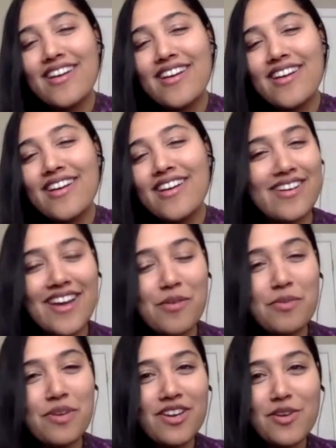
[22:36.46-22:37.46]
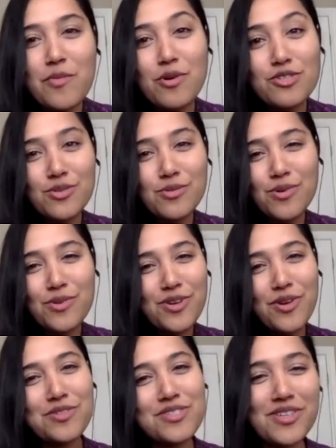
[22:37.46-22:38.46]
yeah, I'll be on an emotional
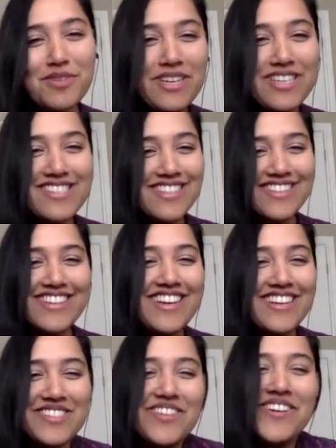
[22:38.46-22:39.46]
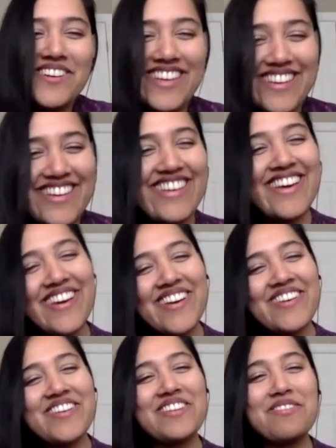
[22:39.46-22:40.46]
roller coaster basically next week
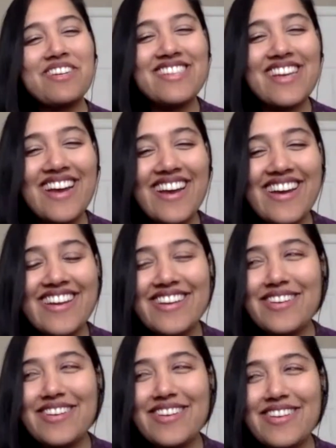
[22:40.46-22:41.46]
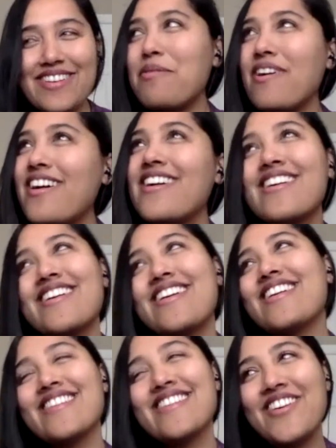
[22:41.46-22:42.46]
with my dad and my
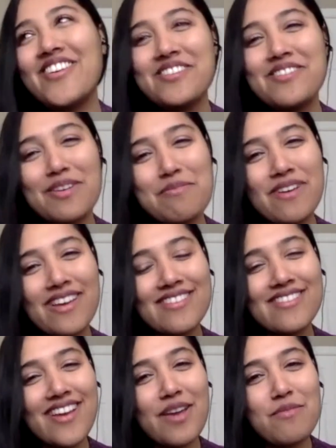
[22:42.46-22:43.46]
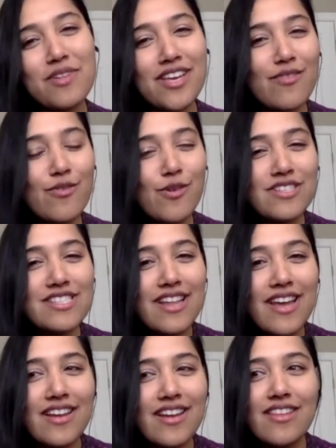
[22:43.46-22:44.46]
work and all of it. But I am looking forward to
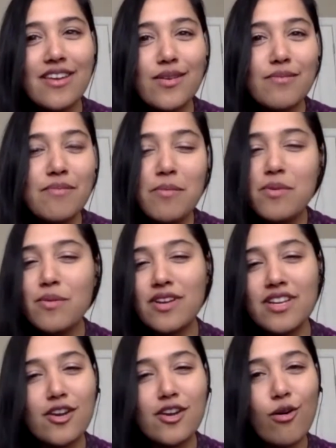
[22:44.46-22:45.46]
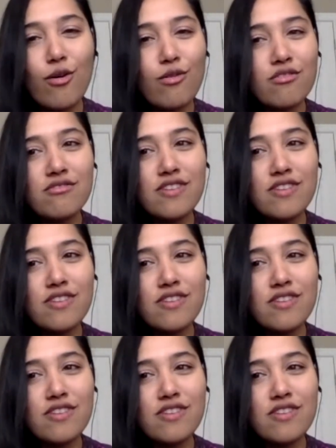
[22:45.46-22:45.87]
that. And I think maybe we're going to go